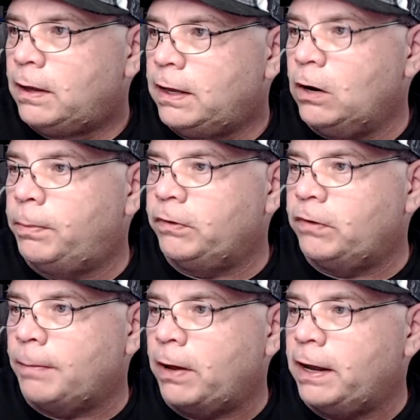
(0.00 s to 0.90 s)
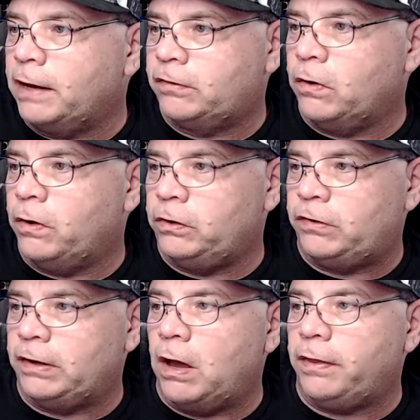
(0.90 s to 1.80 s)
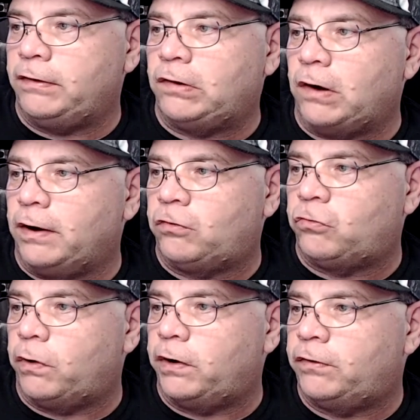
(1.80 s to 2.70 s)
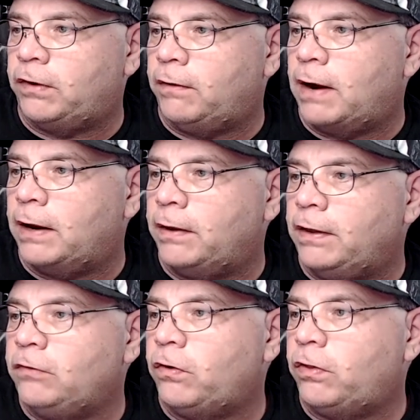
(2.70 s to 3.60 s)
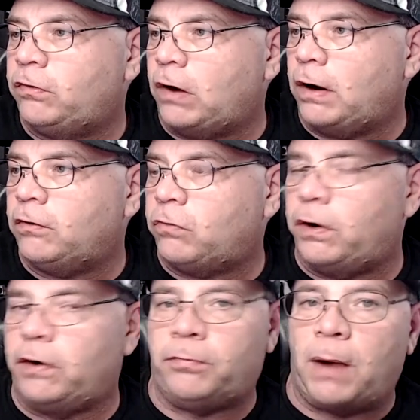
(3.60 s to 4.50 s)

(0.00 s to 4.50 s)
it opens up on Exegol, and you see all these Star Destroyers sitting around, and these are the Star Destroyers